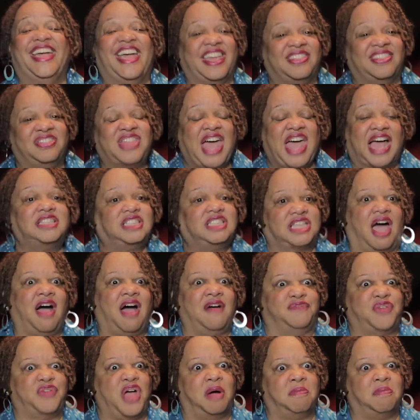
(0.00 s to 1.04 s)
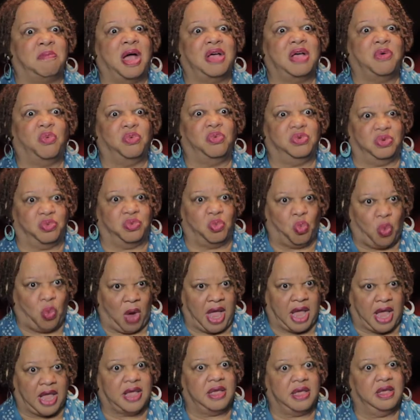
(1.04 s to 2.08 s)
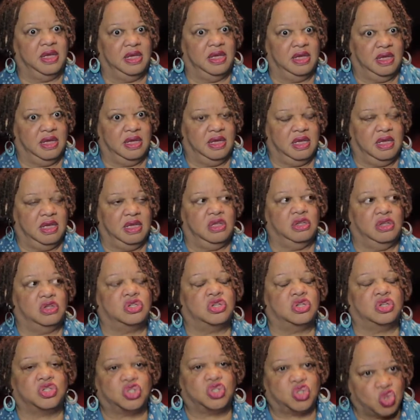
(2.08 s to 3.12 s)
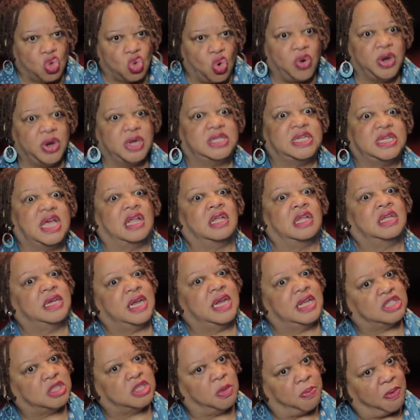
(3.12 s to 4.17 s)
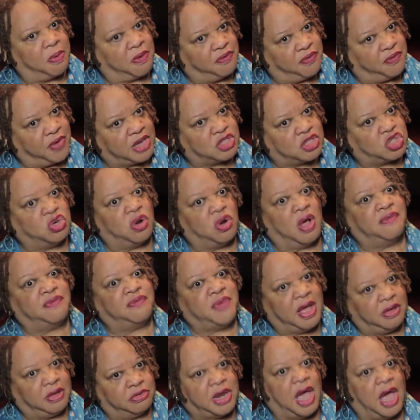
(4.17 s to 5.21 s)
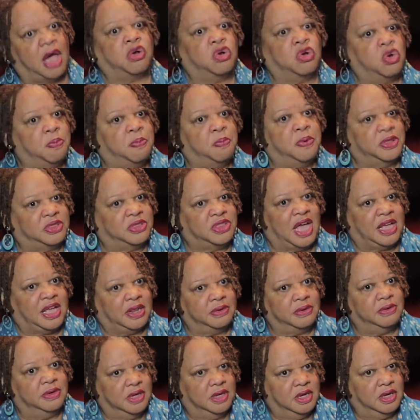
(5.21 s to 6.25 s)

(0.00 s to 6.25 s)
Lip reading: And that's how I found my way to storytelling as a professional. I found out who put that